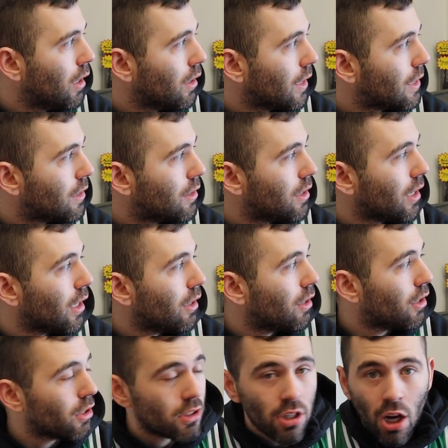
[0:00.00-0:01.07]
Let's see,
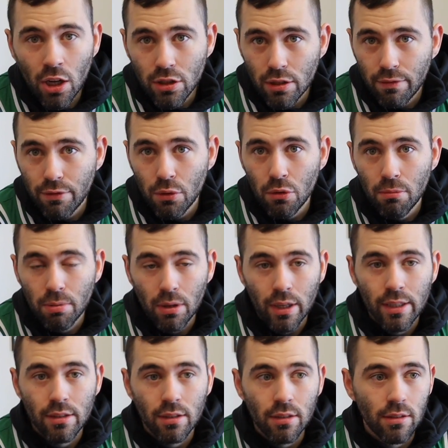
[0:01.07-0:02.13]
there's tons of food
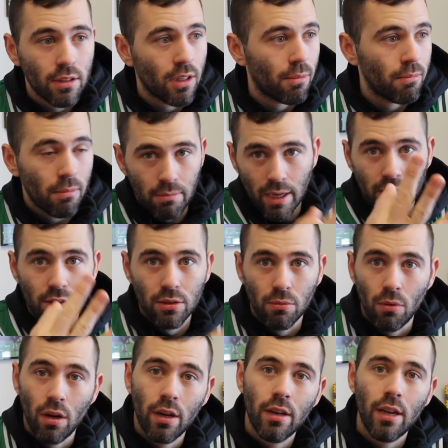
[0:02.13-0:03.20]
places next to
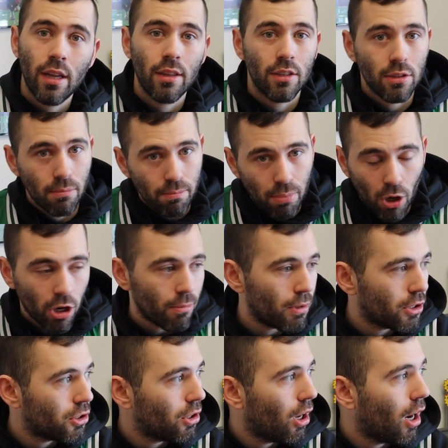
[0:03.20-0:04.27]
one, and there's a
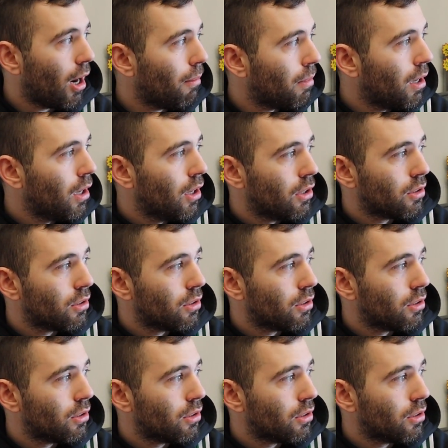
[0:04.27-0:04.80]
barber shop.